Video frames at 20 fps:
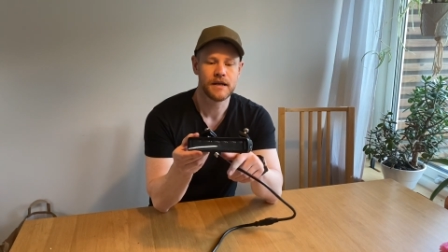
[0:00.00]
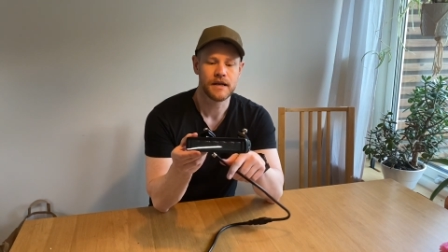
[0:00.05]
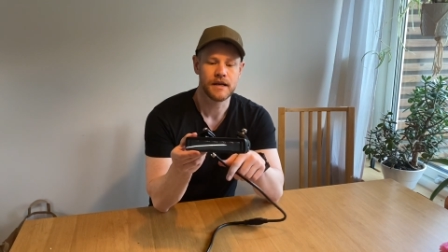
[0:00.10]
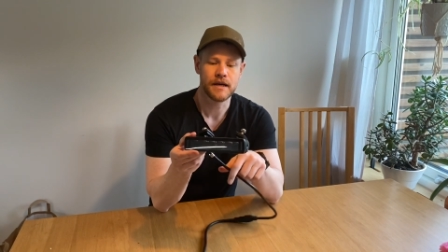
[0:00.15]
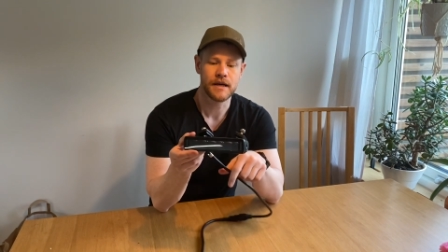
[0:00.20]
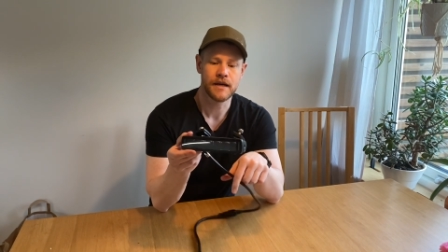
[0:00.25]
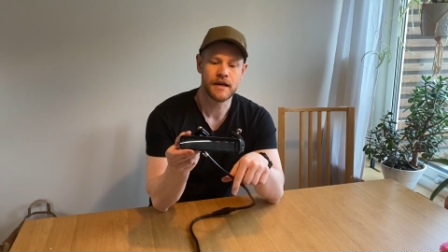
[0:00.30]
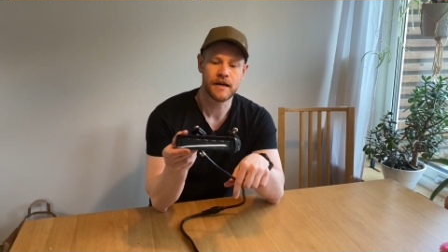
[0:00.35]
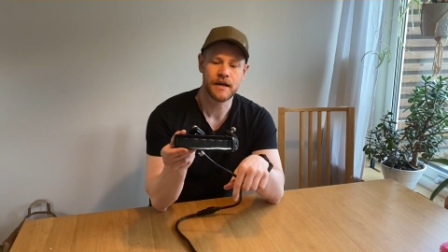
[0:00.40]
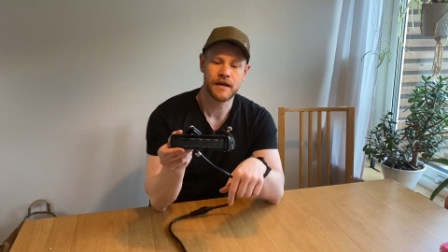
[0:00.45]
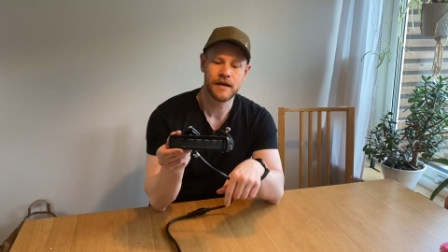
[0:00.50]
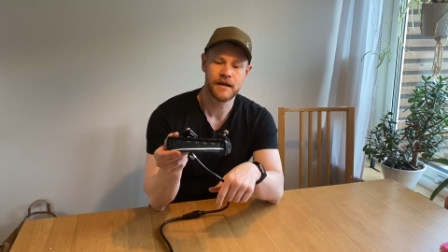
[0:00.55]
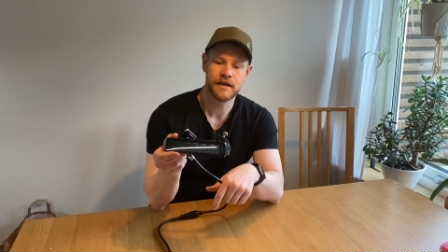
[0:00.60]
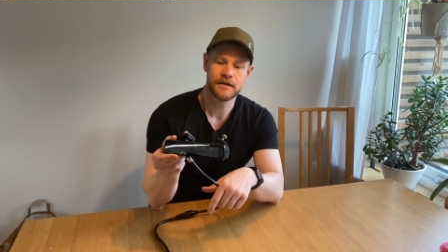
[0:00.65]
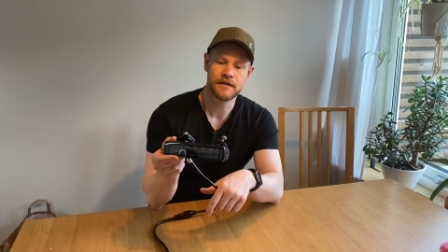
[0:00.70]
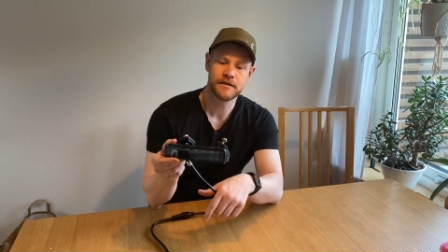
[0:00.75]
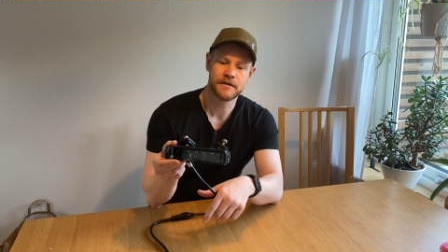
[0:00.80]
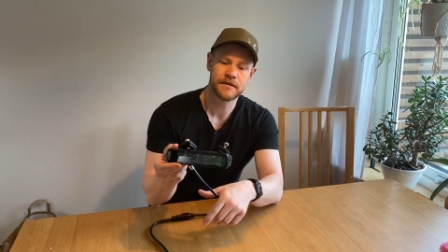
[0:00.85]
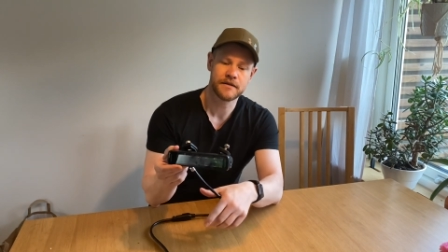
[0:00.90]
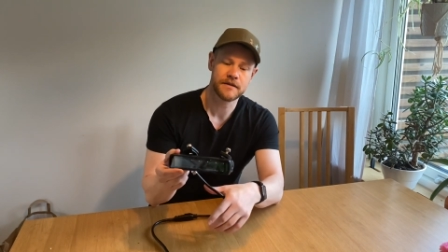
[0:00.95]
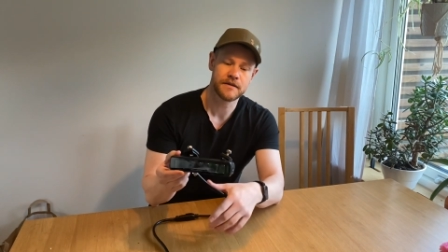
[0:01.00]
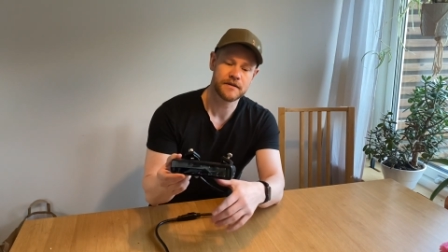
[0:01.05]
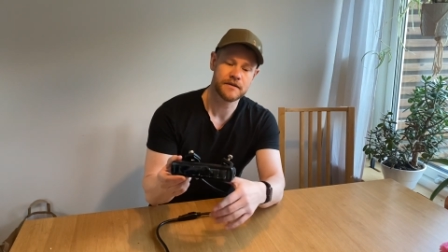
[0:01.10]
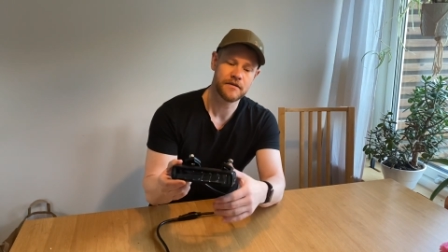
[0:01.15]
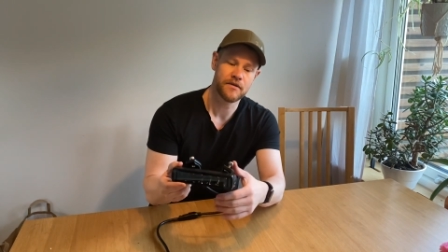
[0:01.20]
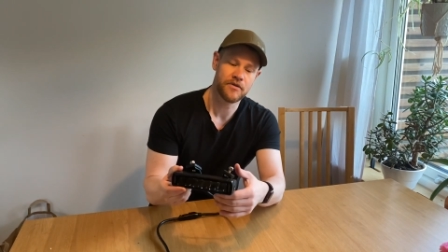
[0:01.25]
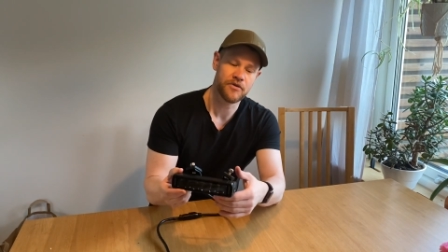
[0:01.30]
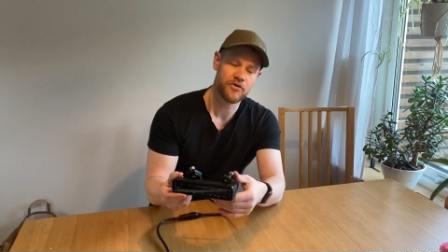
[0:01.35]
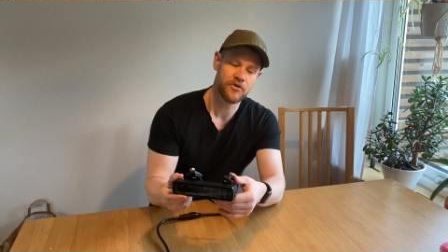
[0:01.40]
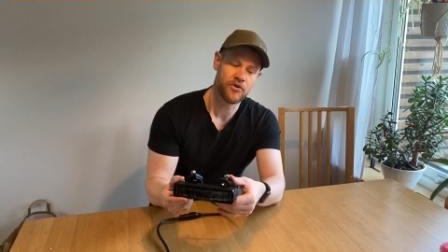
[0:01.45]
It
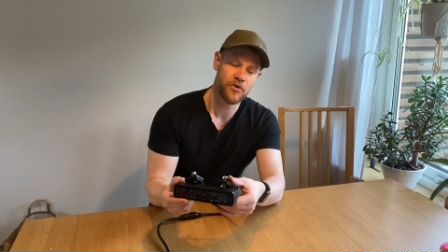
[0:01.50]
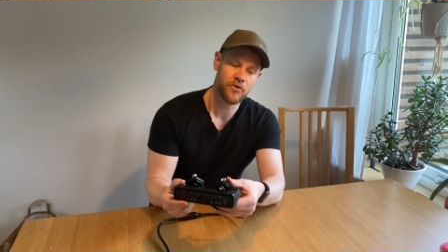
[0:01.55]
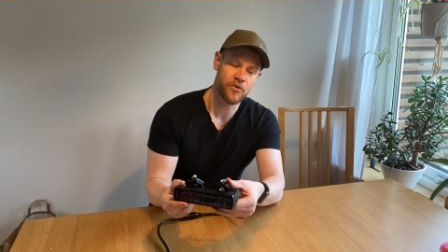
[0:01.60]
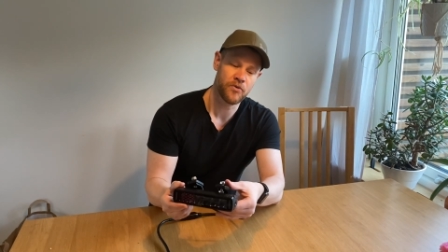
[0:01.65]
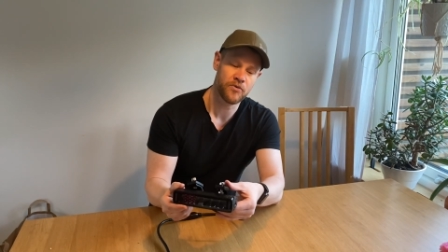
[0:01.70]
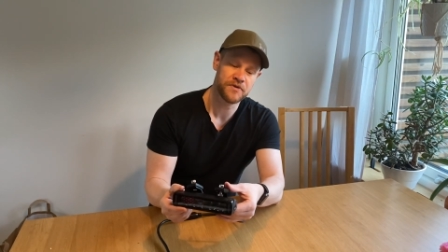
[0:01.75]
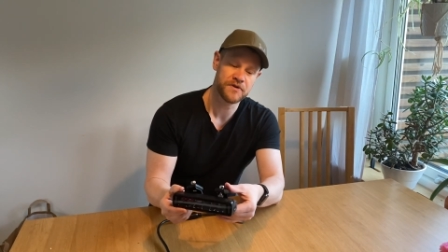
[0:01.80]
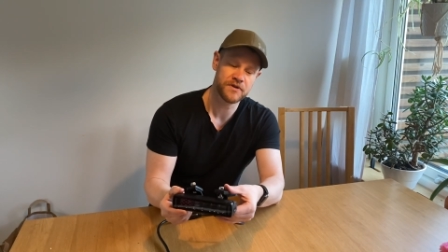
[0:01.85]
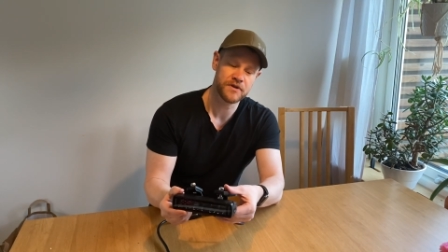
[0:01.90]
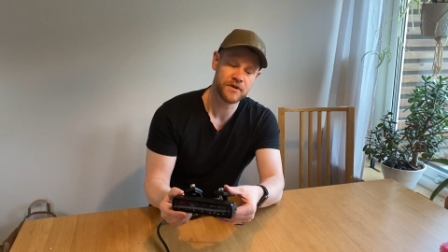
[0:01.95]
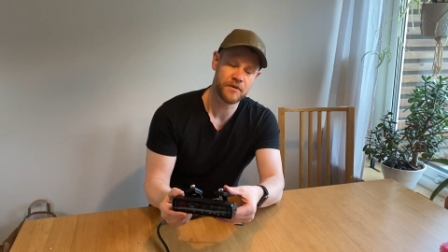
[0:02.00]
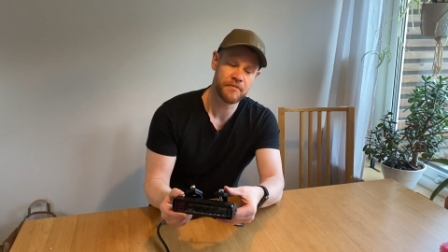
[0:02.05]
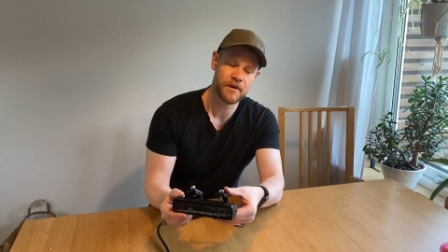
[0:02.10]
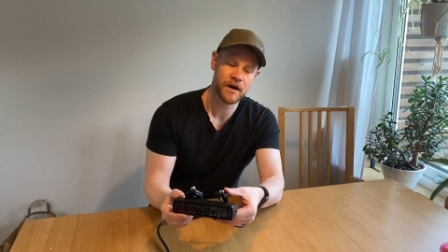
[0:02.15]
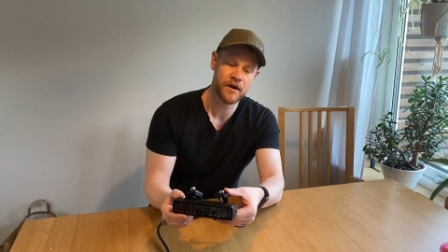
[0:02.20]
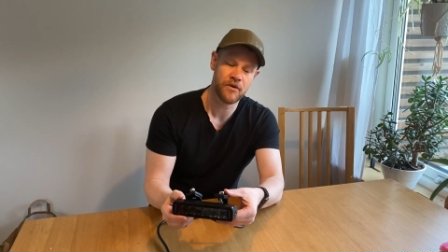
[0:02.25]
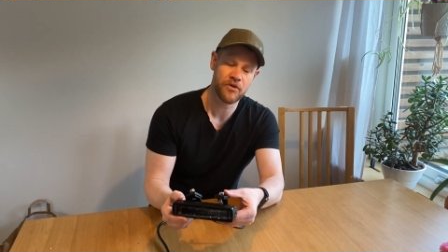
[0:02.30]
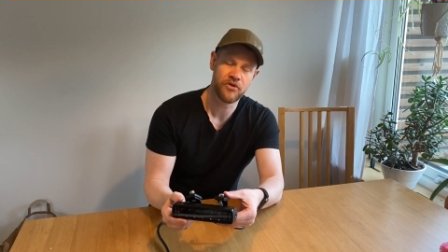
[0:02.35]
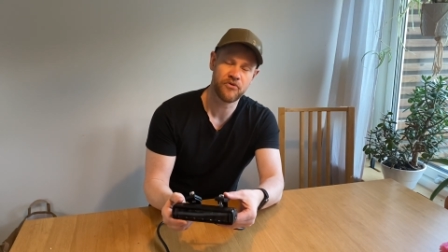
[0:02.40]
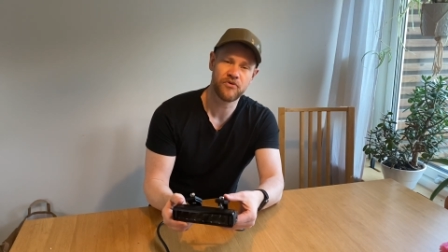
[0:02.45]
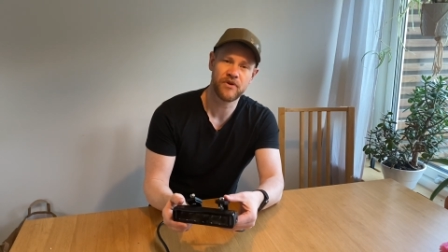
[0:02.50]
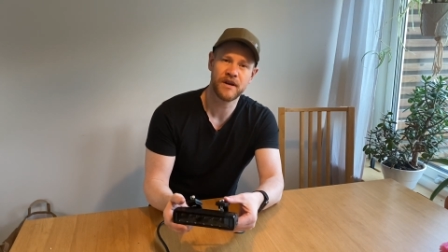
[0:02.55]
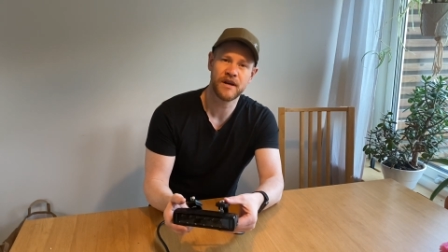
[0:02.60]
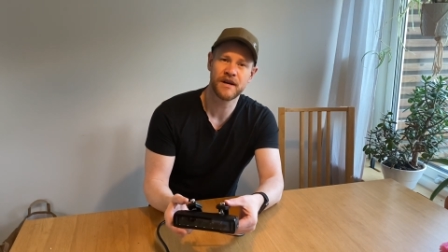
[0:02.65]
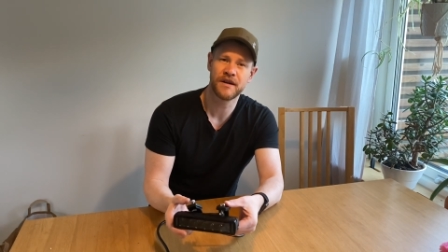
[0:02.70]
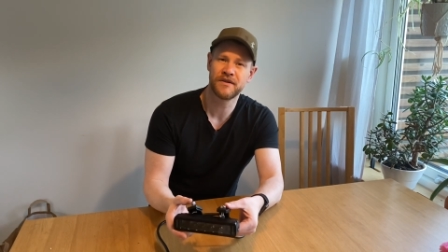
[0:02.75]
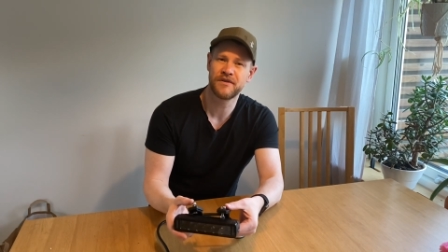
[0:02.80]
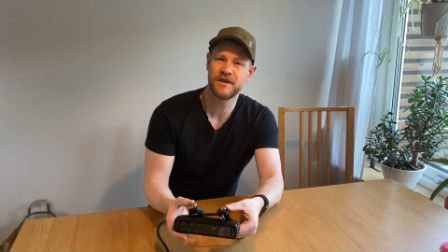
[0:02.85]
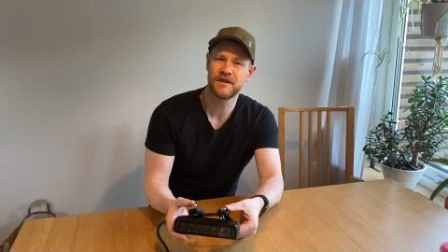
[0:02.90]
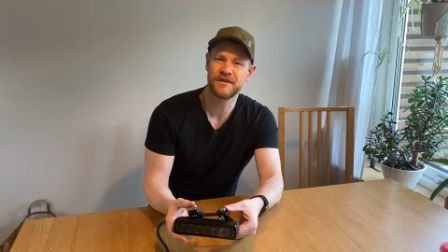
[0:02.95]
throws about
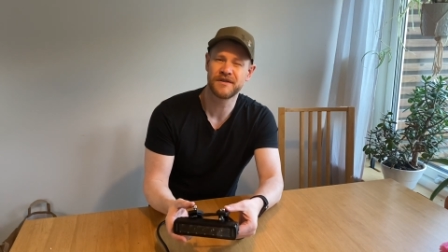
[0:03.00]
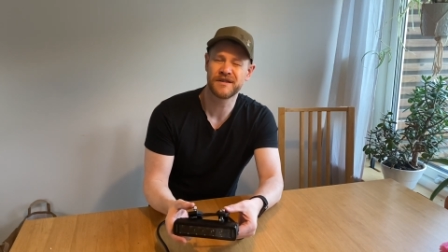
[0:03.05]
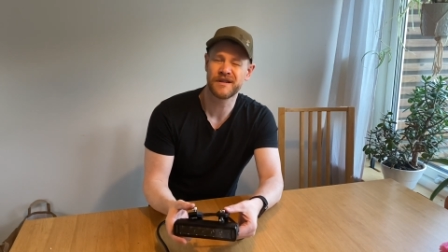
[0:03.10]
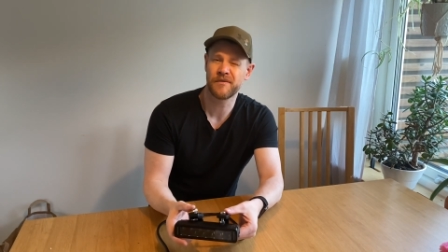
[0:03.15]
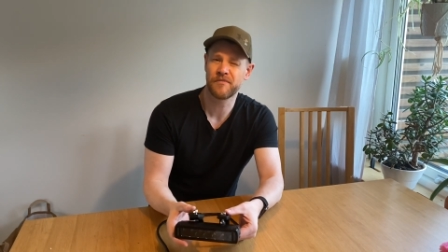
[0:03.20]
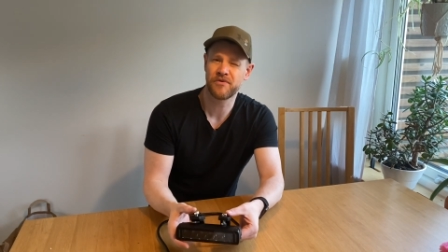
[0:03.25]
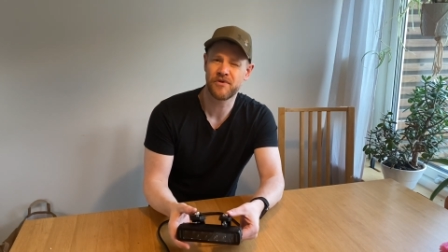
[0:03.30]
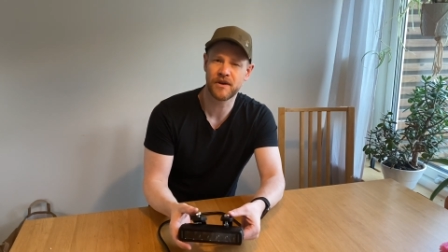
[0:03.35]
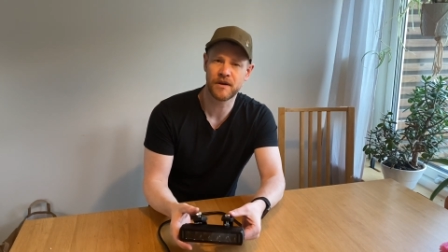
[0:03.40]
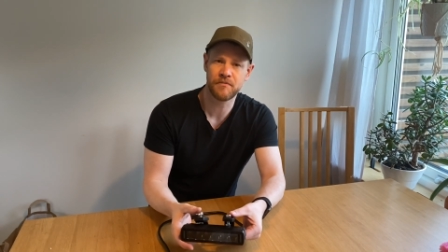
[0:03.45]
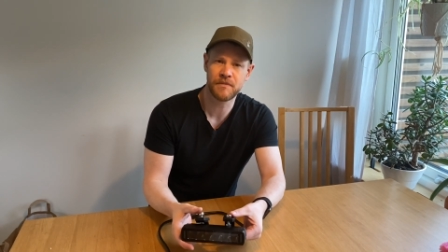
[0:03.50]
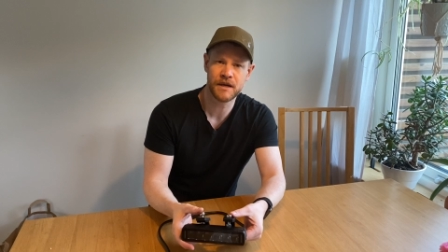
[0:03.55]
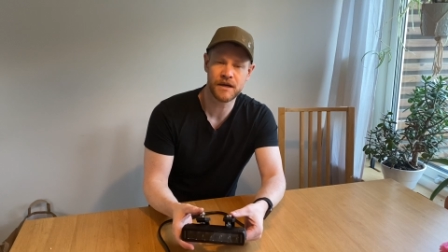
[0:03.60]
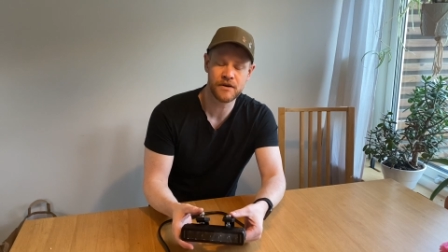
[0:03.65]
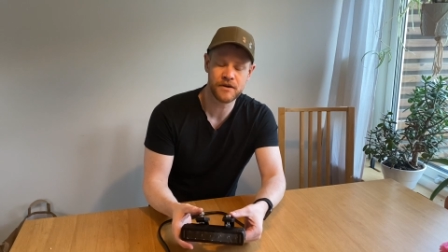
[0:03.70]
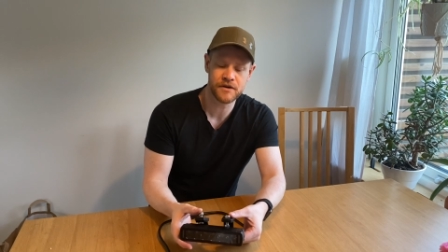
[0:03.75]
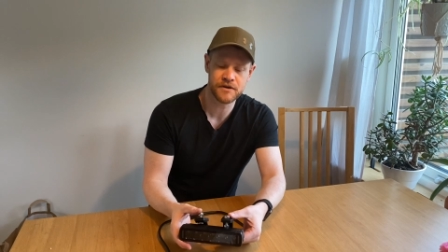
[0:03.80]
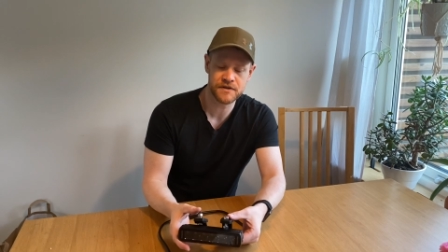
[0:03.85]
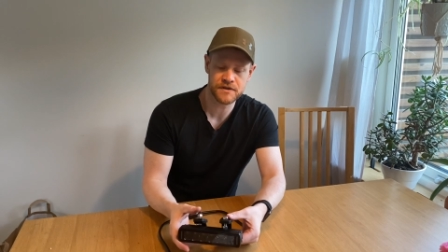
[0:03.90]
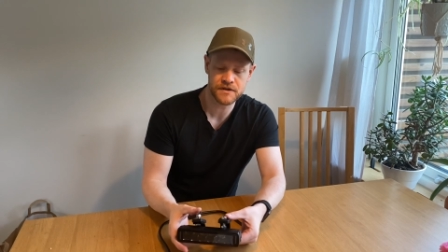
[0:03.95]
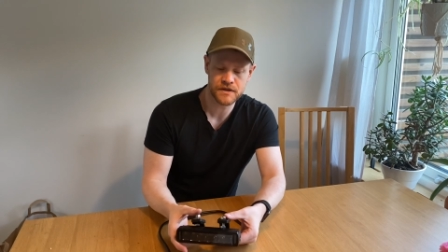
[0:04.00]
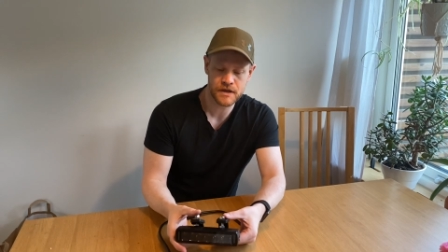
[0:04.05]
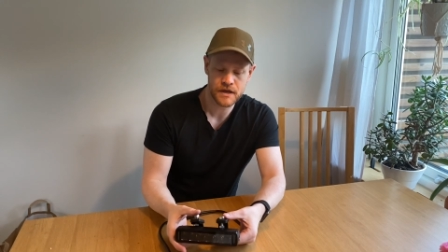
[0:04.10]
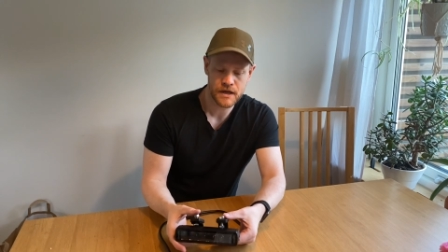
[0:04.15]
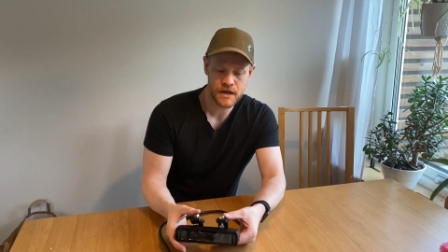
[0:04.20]
300 something meters,